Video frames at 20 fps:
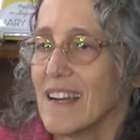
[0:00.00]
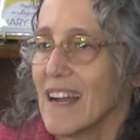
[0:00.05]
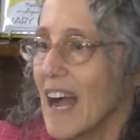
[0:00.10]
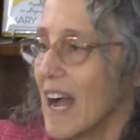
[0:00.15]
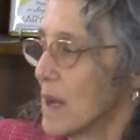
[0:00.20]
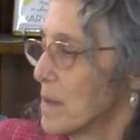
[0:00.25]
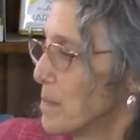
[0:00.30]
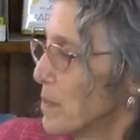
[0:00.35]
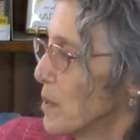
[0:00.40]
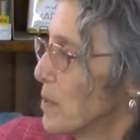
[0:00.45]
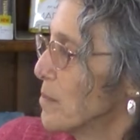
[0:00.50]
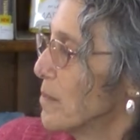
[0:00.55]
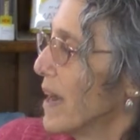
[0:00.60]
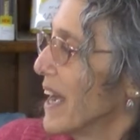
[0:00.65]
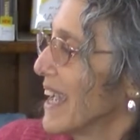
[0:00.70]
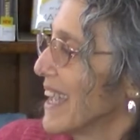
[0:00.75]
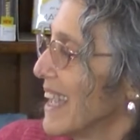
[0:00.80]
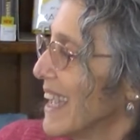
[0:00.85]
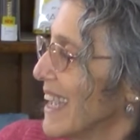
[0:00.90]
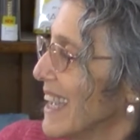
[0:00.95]
I put
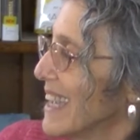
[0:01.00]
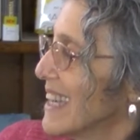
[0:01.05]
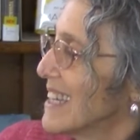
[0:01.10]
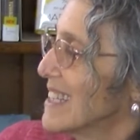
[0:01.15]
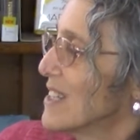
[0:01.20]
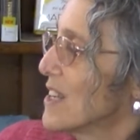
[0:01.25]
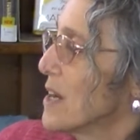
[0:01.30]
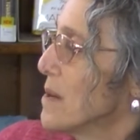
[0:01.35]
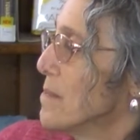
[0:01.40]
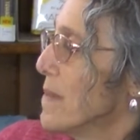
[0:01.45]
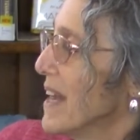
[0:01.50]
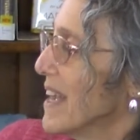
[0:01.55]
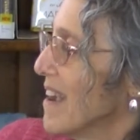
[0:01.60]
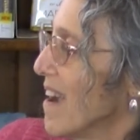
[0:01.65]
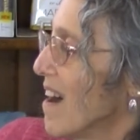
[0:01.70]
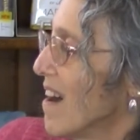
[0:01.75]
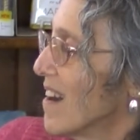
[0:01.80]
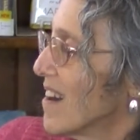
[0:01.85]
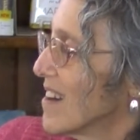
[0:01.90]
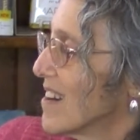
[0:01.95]
my hand on my
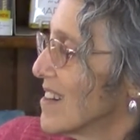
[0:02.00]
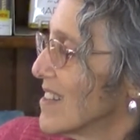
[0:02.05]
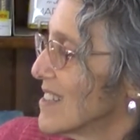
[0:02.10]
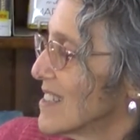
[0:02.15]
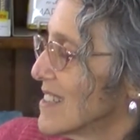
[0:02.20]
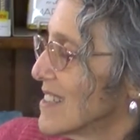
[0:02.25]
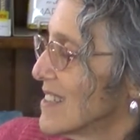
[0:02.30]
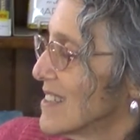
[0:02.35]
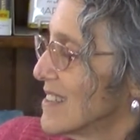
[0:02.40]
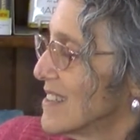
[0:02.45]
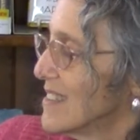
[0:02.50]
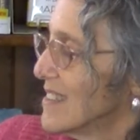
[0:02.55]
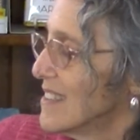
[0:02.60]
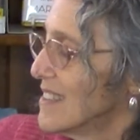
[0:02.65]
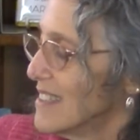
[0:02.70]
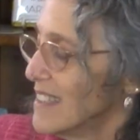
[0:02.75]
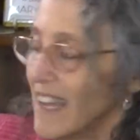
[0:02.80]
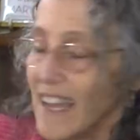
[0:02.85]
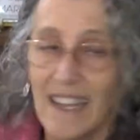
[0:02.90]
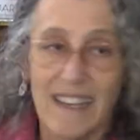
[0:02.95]
heart,
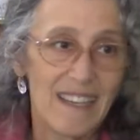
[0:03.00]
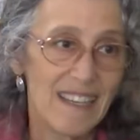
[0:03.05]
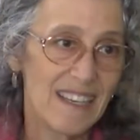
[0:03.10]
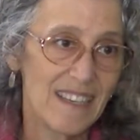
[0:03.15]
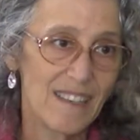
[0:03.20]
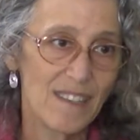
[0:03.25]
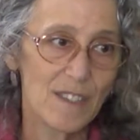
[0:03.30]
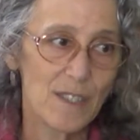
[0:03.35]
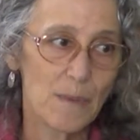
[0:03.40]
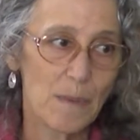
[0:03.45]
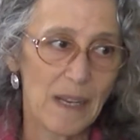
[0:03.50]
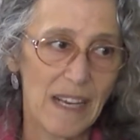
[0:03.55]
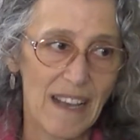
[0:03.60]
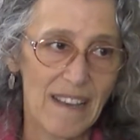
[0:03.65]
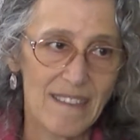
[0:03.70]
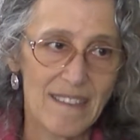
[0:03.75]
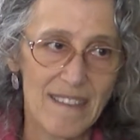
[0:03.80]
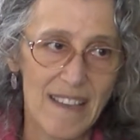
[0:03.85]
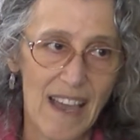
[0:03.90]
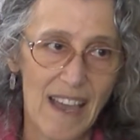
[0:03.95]
and here's what I
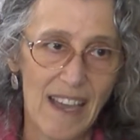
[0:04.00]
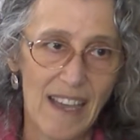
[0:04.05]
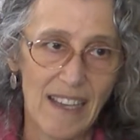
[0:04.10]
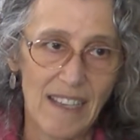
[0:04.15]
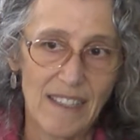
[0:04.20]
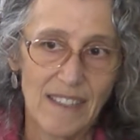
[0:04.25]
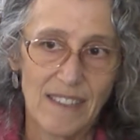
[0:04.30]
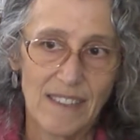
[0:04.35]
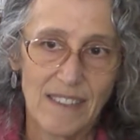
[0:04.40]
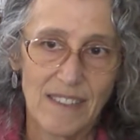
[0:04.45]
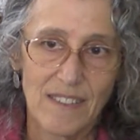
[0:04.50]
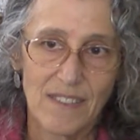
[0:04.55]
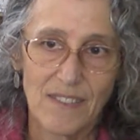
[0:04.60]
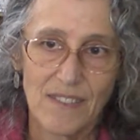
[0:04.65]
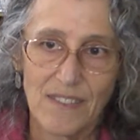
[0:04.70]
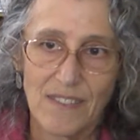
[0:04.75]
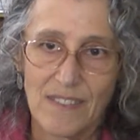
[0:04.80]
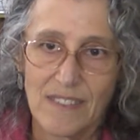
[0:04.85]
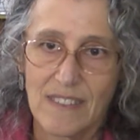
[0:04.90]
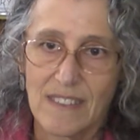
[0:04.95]
say.
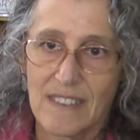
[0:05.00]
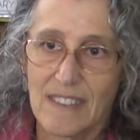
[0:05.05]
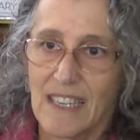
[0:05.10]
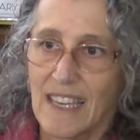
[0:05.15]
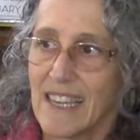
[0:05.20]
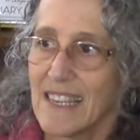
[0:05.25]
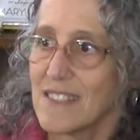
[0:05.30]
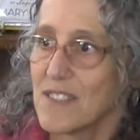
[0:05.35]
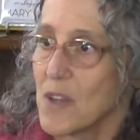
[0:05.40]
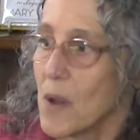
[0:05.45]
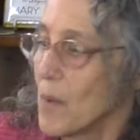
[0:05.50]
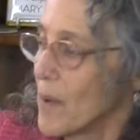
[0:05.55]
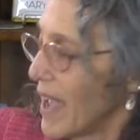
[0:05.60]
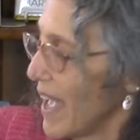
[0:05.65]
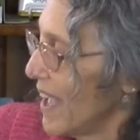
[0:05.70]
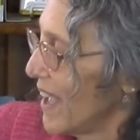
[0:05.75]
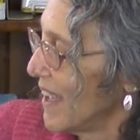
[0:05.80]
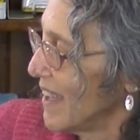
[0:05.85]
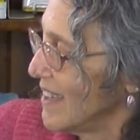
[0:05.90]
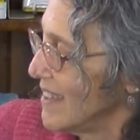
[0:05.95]
It's
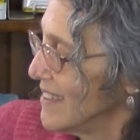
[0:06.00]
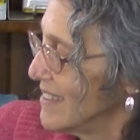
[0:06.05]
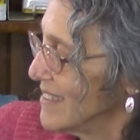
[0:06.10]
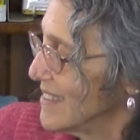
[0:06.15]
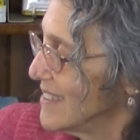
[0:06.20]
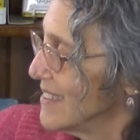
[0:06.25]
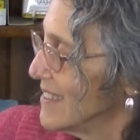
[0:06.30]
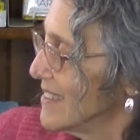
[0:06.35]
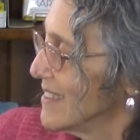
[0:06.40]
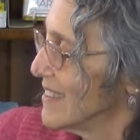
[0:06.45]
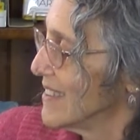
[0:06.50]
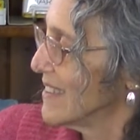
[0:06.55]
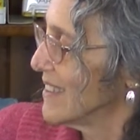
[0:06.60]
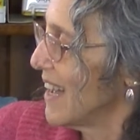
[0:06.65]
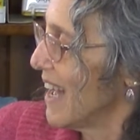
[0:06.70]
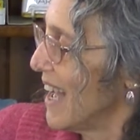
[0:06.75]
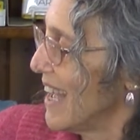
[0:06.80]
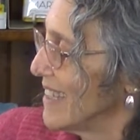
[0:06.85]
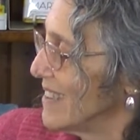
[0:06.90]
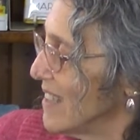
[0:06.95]
okay.
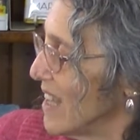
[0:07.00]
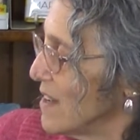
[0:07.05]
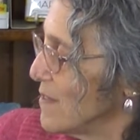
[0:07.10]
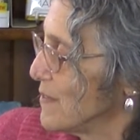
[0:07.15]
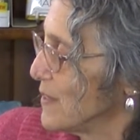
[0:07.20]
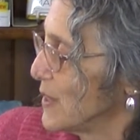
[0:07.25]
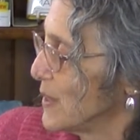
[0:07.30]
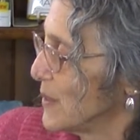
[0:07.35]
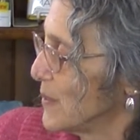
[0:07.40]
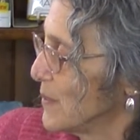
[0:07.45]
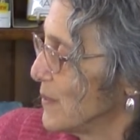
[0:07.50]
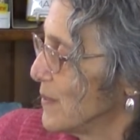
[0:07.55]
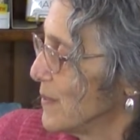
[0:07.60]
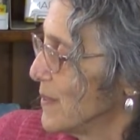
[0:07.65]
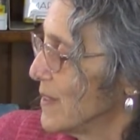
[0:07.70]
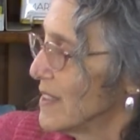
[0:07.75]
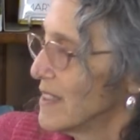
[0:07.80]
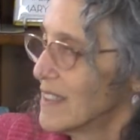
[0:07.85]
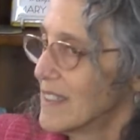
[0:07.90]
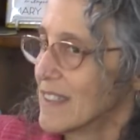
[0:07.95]
I love you.
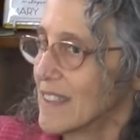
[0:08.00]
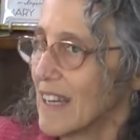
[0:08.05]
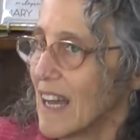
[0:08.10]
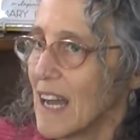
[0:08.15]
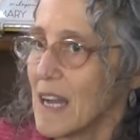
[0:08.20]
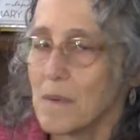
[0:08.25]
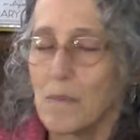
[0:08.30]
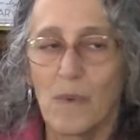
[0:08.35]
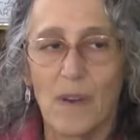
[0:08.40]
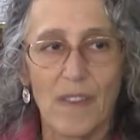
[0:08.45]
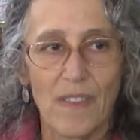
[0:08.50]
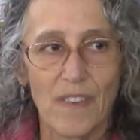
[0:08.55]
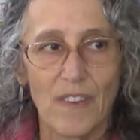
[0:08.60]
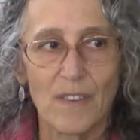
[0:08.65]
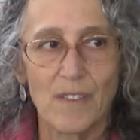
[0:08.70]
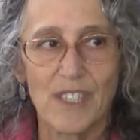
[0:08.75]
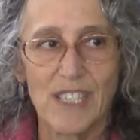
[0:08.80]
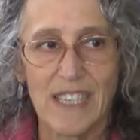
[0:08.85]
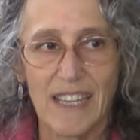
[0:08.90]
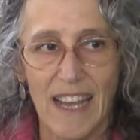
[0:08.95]
I'm with
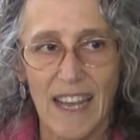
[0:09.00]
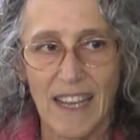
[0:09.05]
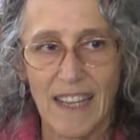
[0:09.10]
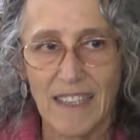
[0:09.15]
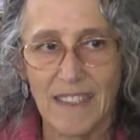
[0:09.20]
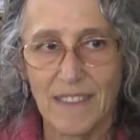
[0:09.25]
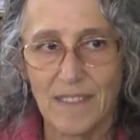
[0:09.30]
you today.